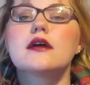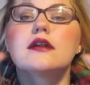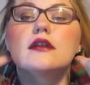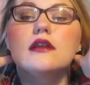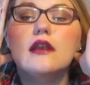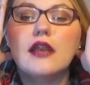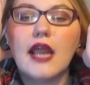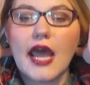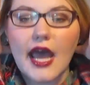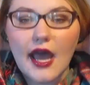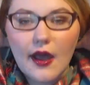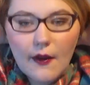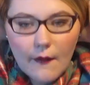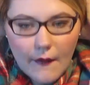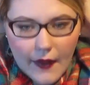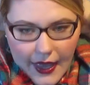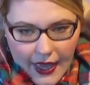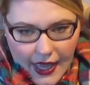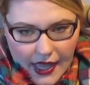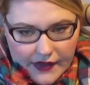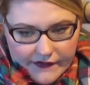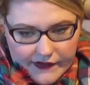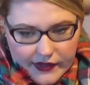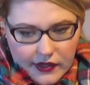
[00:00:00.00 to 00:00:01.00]
now I
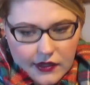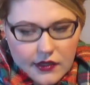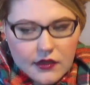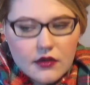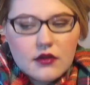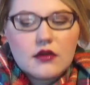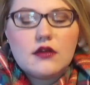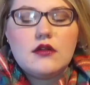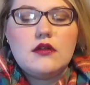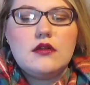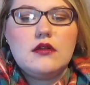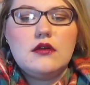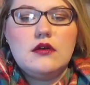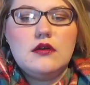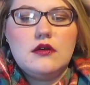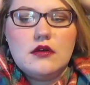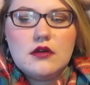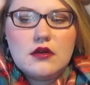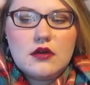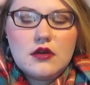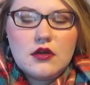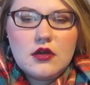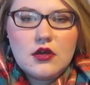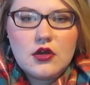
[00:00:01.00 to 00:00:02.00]
have a little
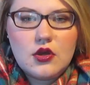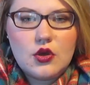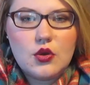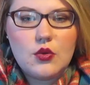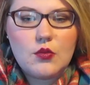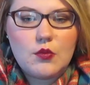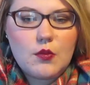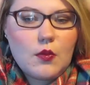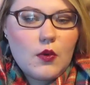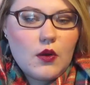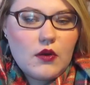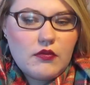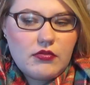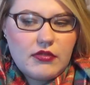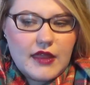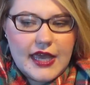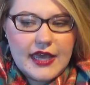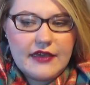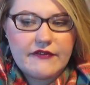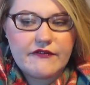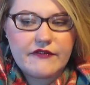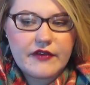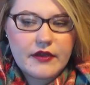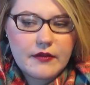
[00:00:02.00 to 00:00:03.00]
more
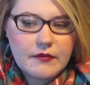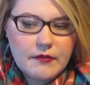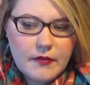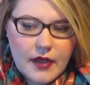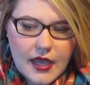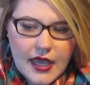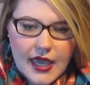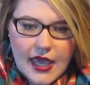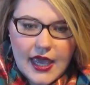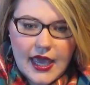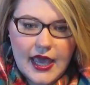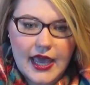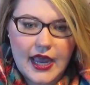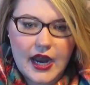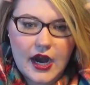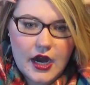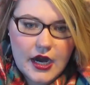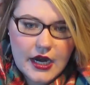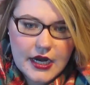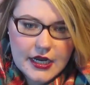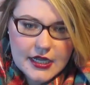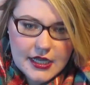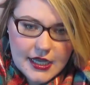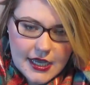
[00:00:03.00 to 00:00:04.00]
life in my hair.
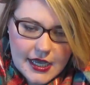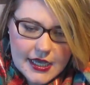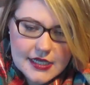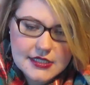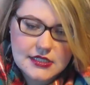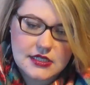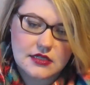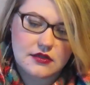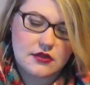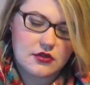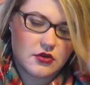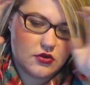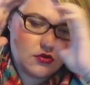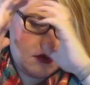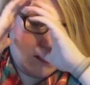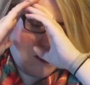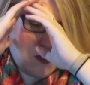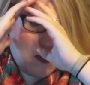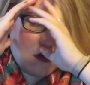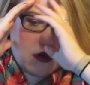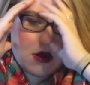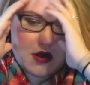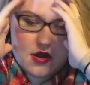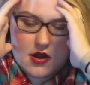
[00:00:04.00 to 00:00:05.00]
It has a little
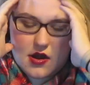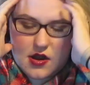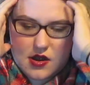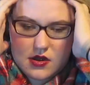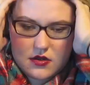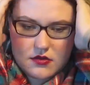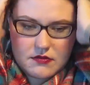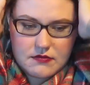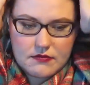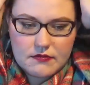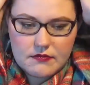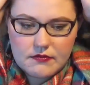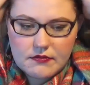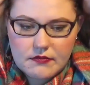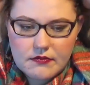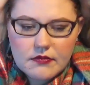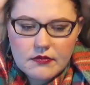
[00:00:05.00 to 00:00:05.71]
more, I